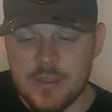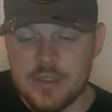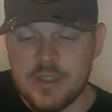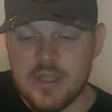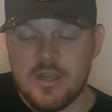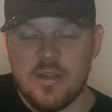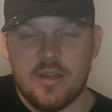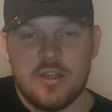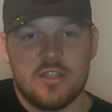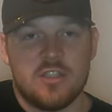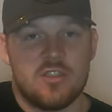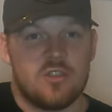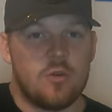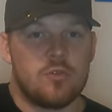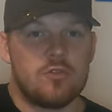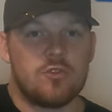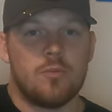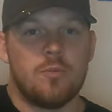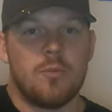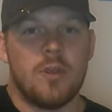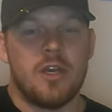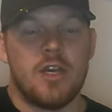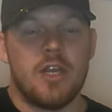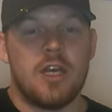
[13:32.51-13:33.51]
It's kind of like
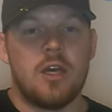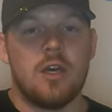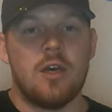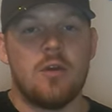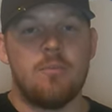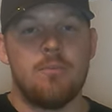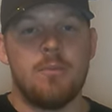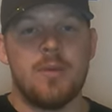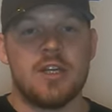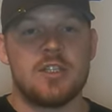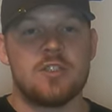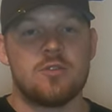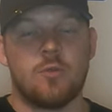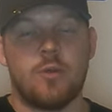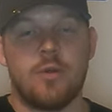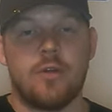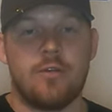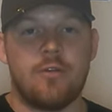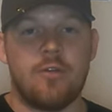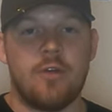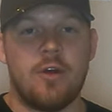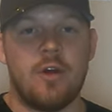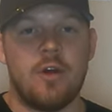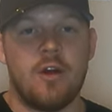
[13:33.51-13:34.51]
social media mixed
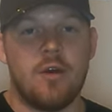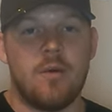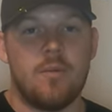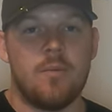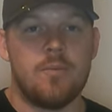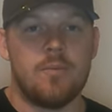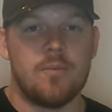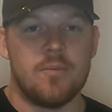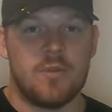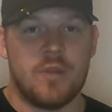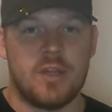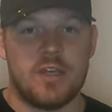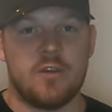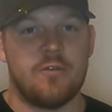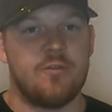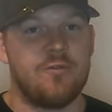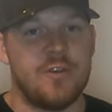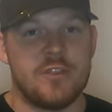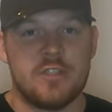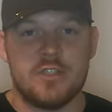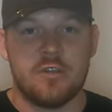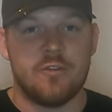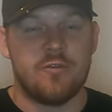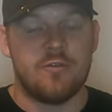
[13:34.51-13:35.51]
with like a
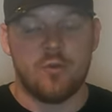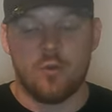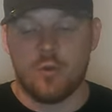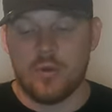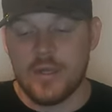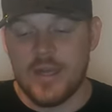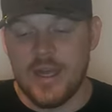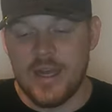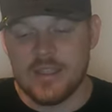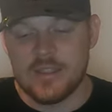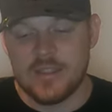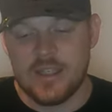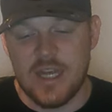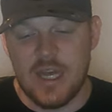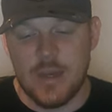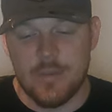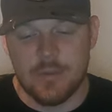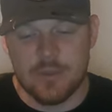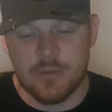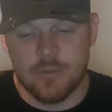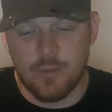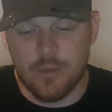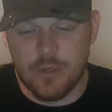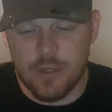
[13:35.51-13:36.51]
fishing forecast
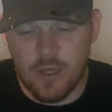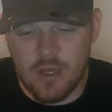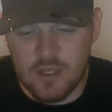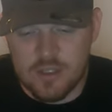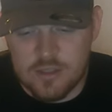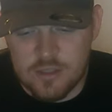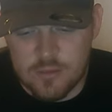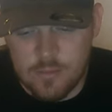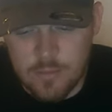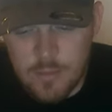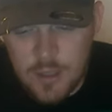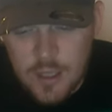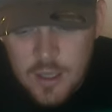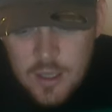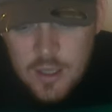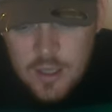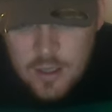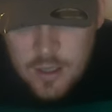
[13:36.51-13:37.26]
app. It's pretty awesome.